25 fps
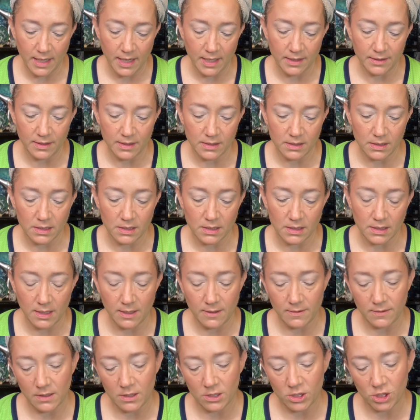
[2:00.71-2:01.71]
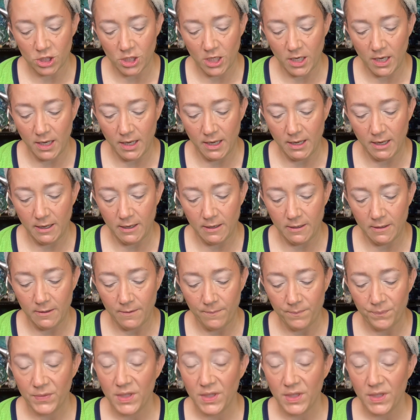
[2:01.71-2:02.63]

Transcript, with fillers: and this is in the shade